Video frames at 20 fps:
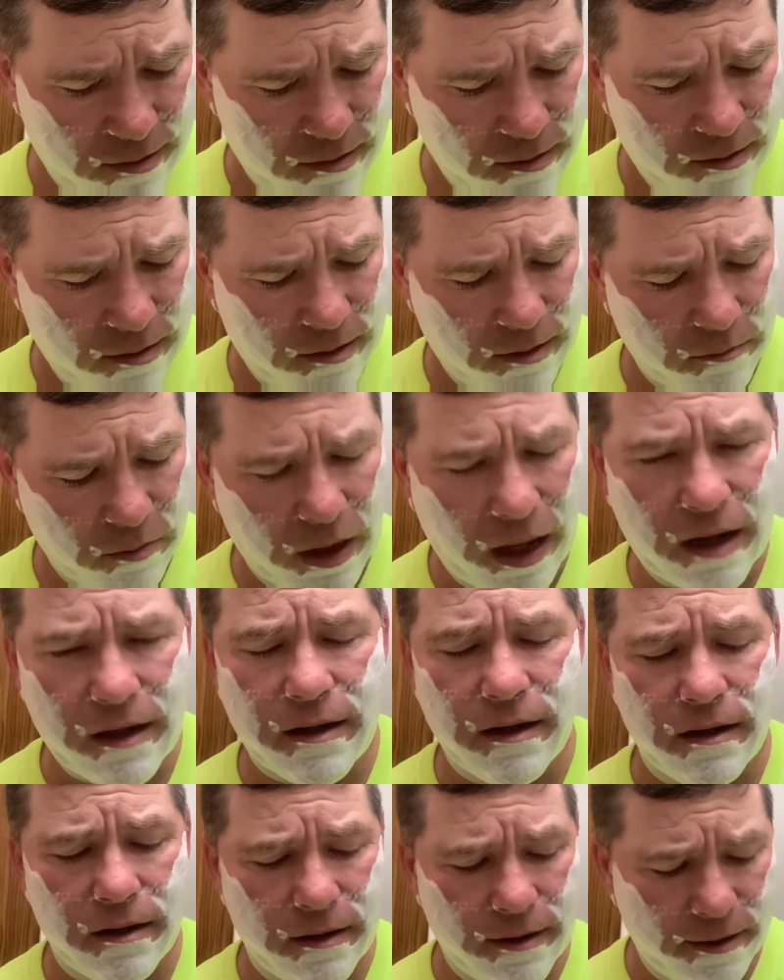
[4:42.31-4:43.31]
Black
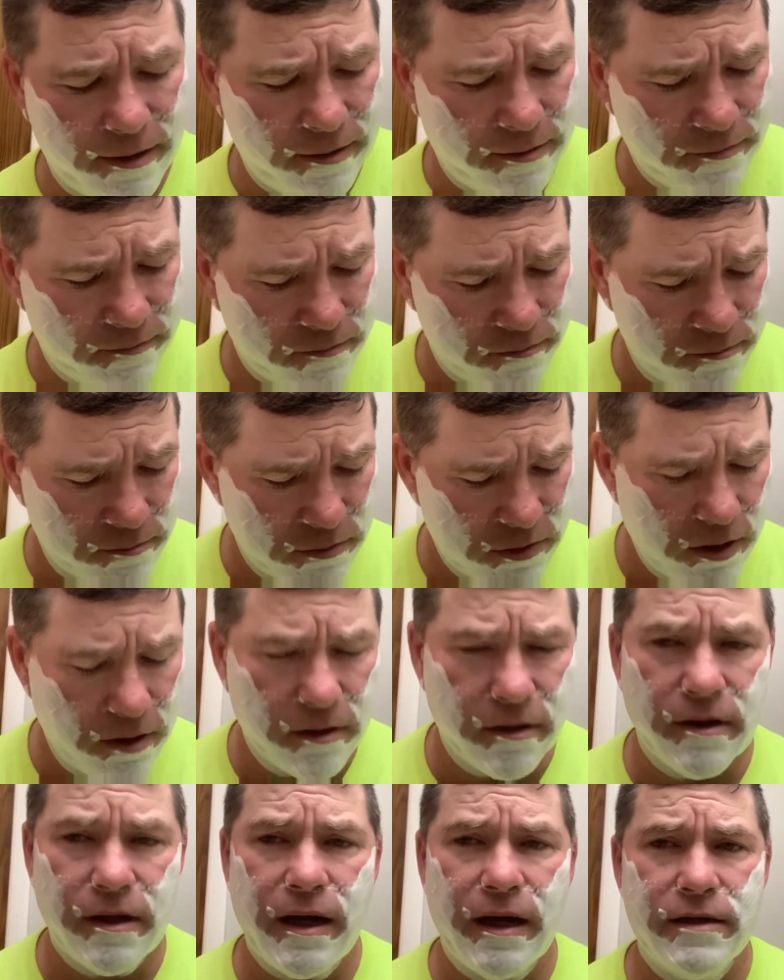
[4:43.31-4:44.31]
guy.
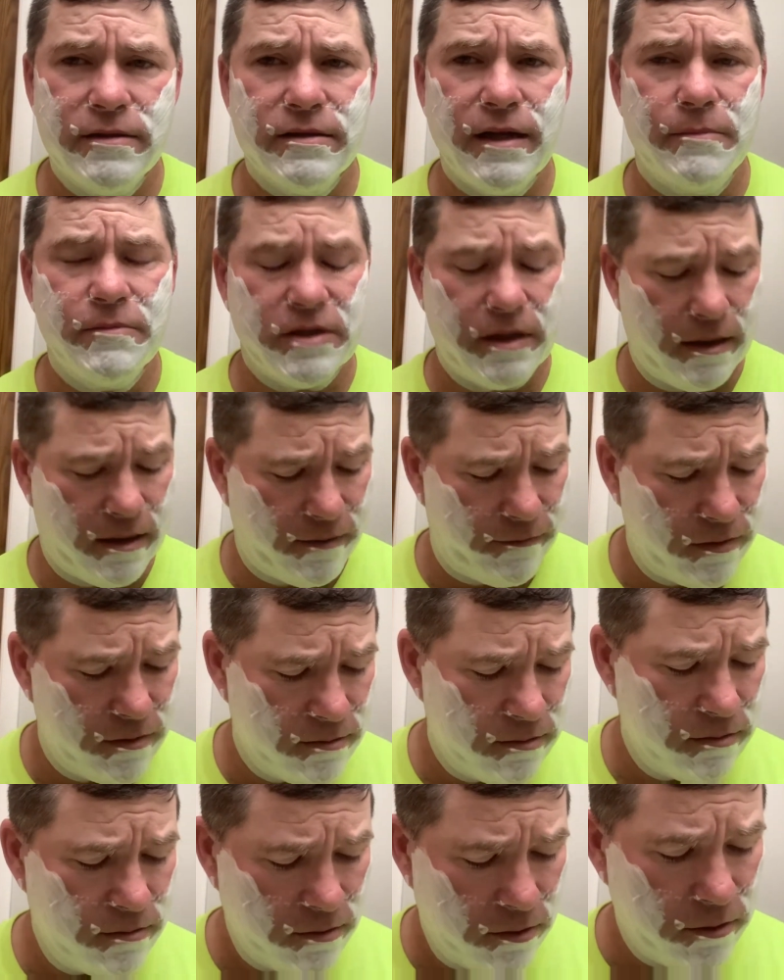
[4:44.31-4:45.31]
Younger guy. His name's
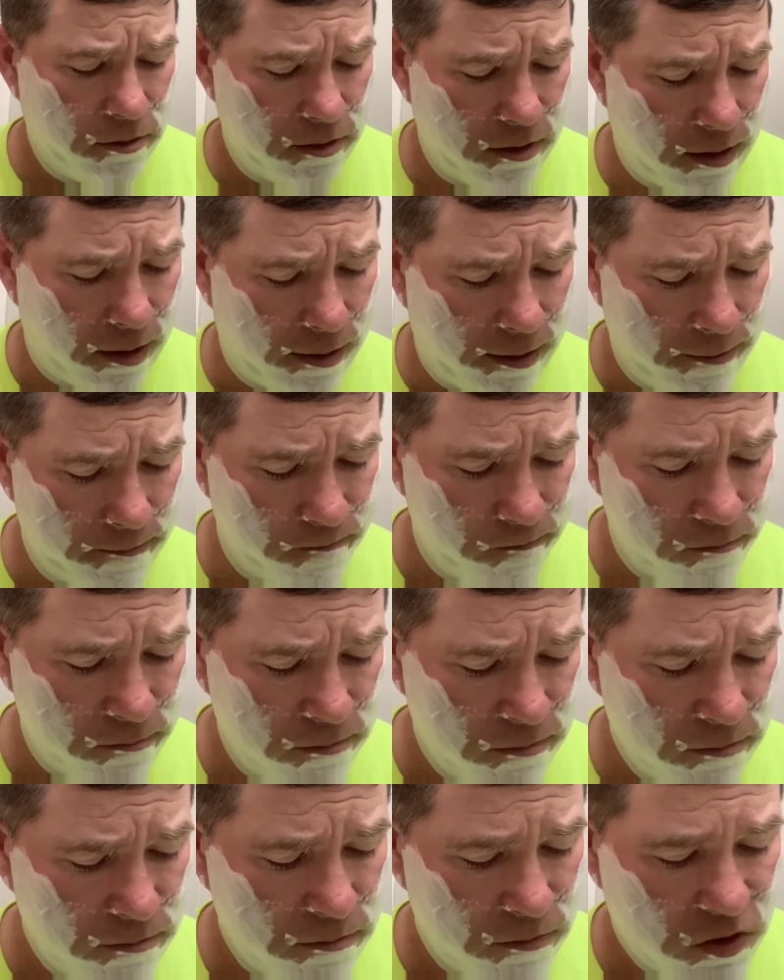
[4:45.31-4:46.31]
Kevin. Good guy.
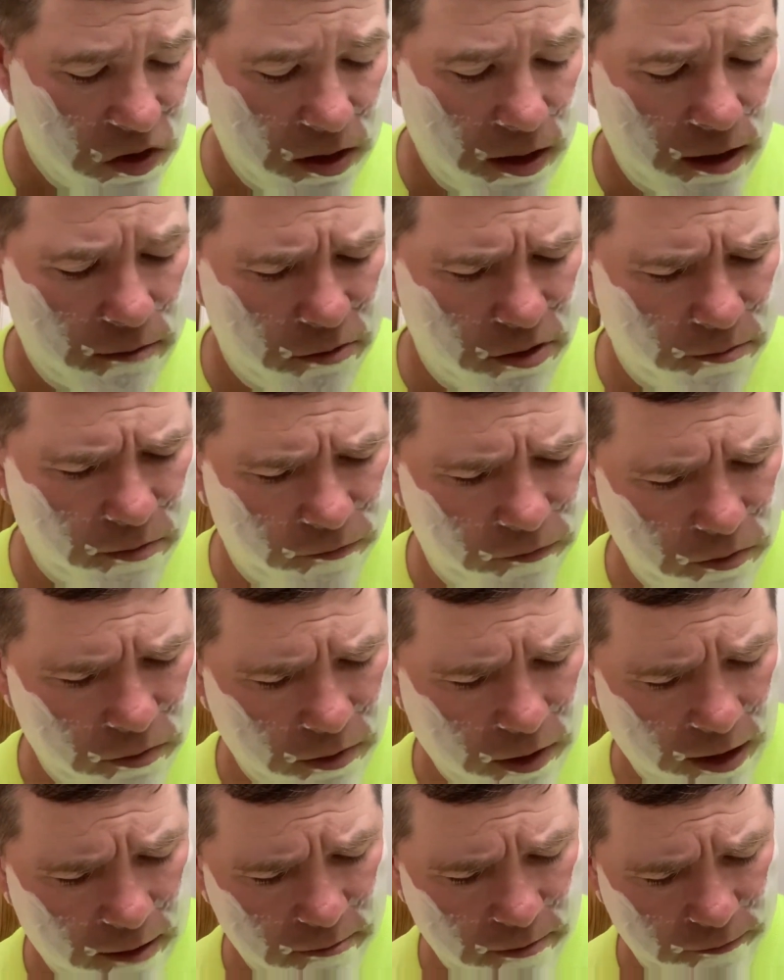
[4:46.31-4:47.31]
Chatted with him a few
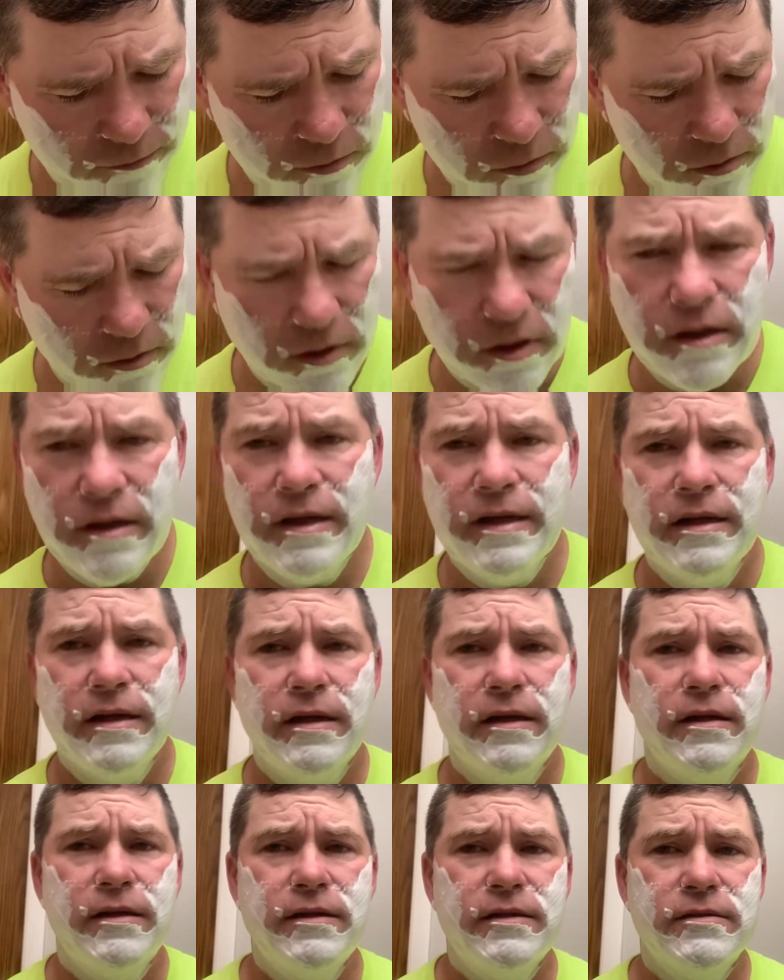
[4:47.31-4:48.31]
times before.
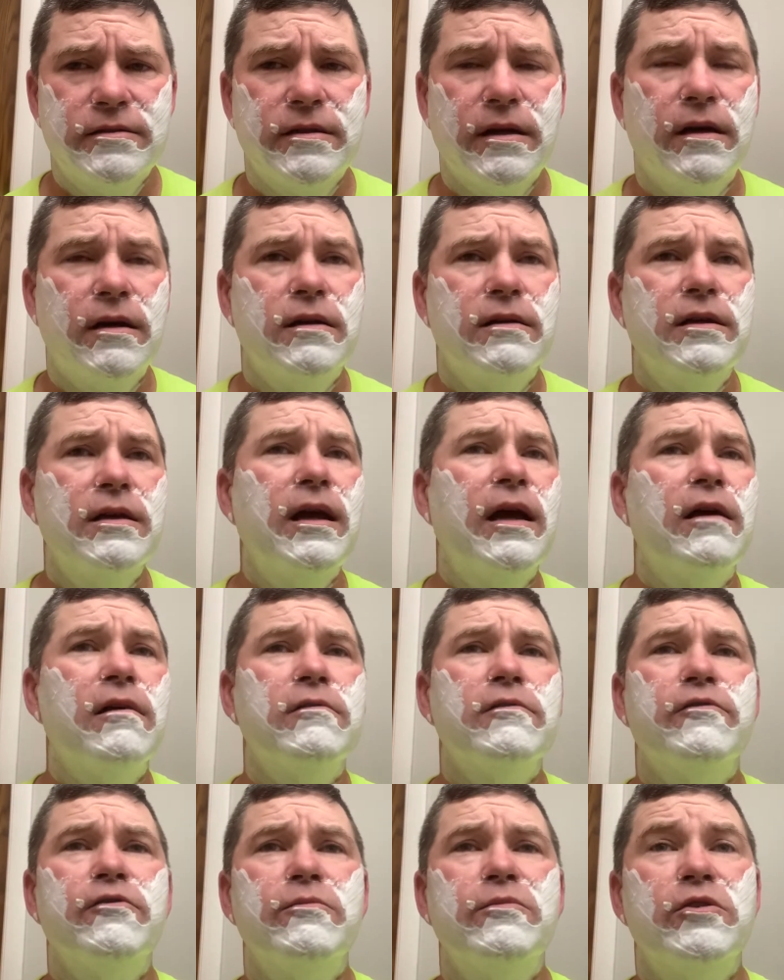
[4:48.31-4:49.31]
He
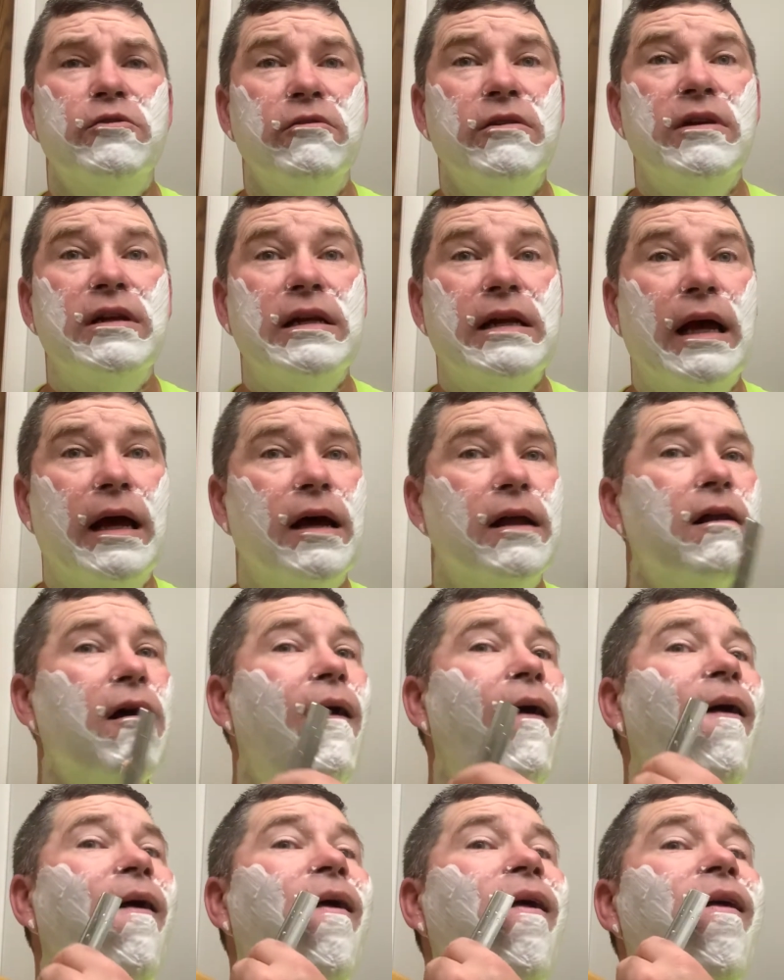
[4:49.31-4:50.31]
hails from Trinidad.
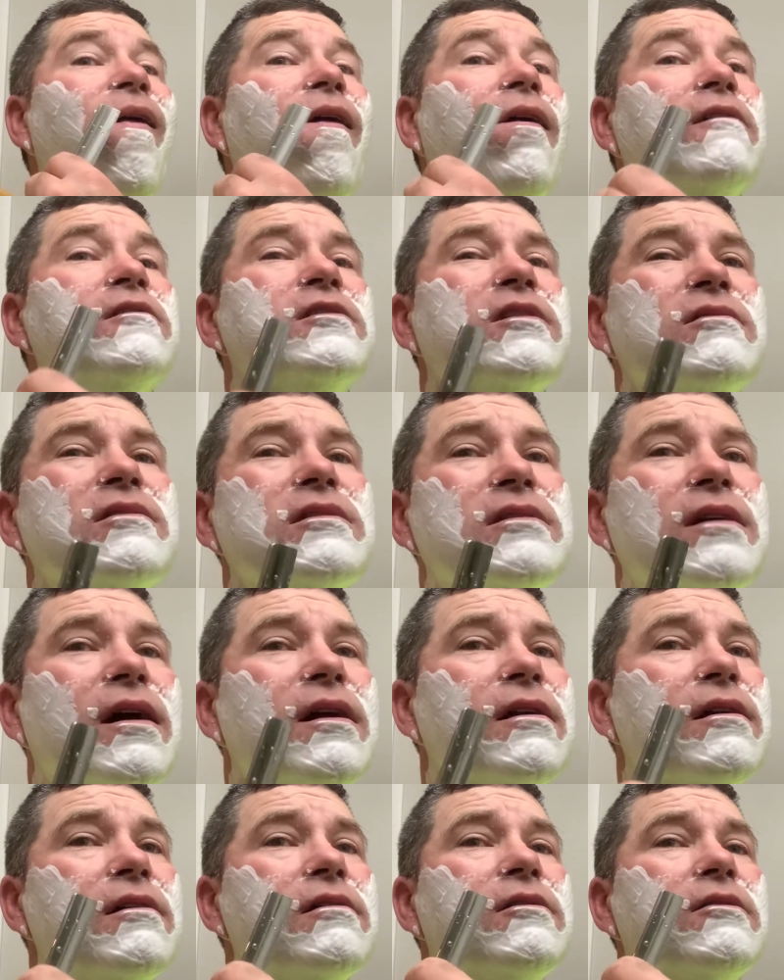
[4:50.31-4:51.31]
So he's got
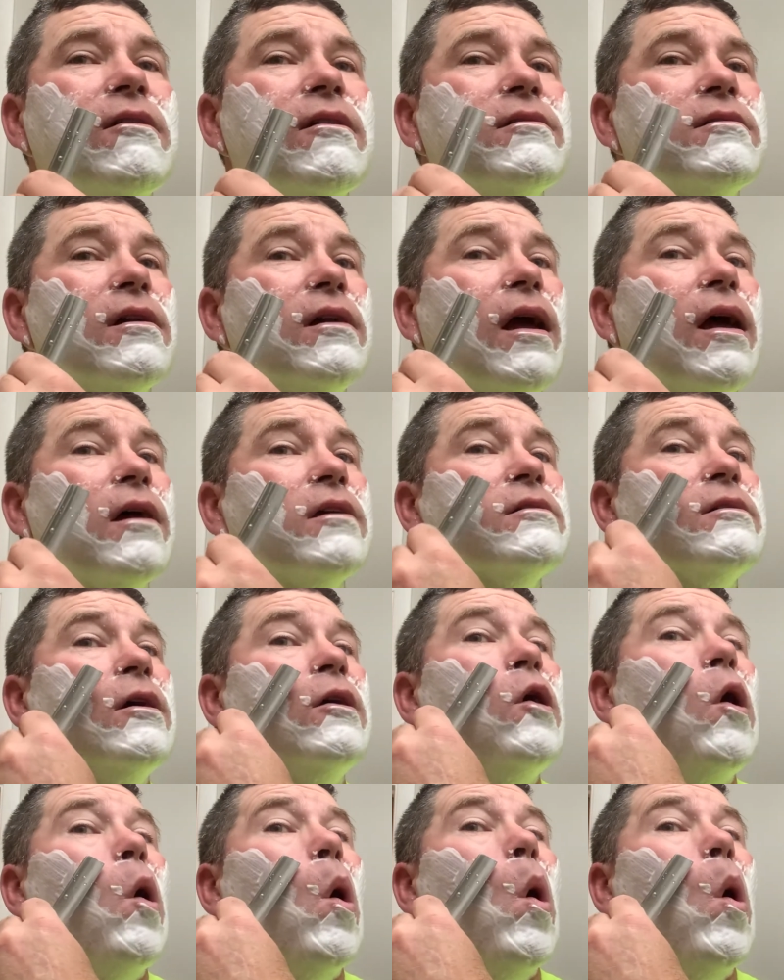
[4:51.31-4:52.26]
an interesting accent.